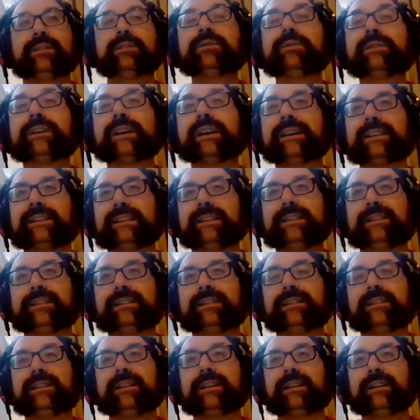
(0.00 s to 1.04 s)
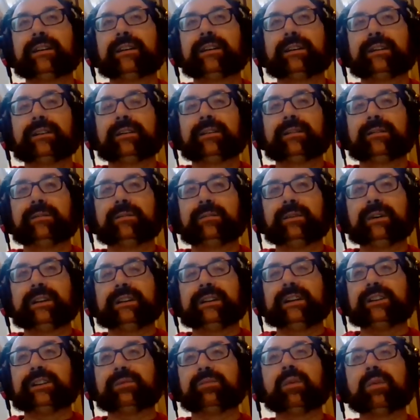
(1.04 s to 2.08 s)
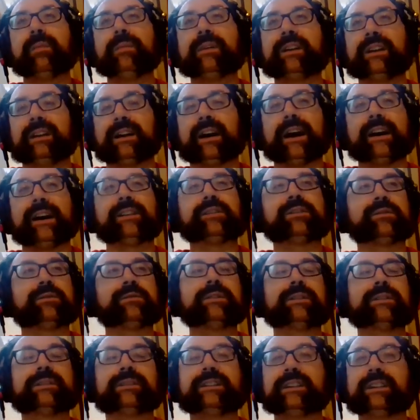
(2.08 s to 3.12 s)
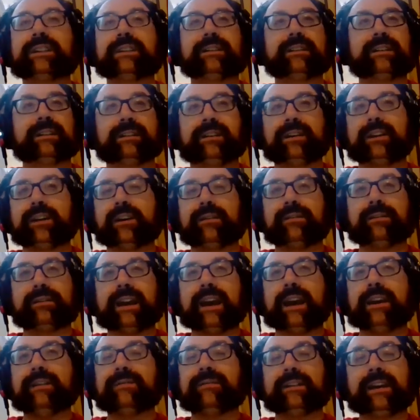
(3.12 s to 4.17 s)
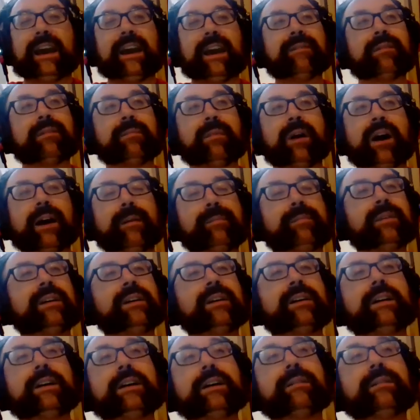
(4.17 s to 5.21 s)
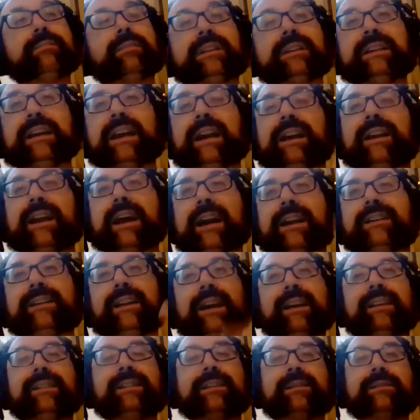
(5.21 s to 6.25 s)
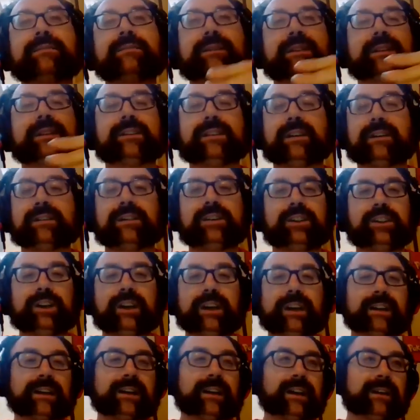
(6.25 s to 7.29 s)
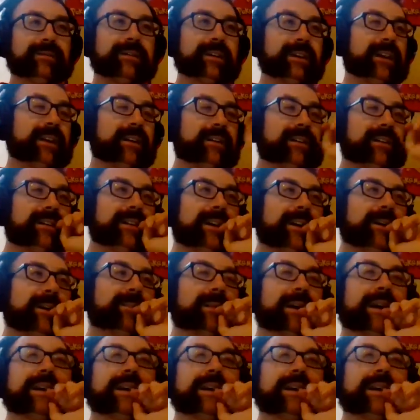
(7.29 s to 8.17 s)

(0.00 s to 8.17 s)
Lucas with this woman in high school, didn't gave him up, but then had Nathan with this other chick, I forget her name,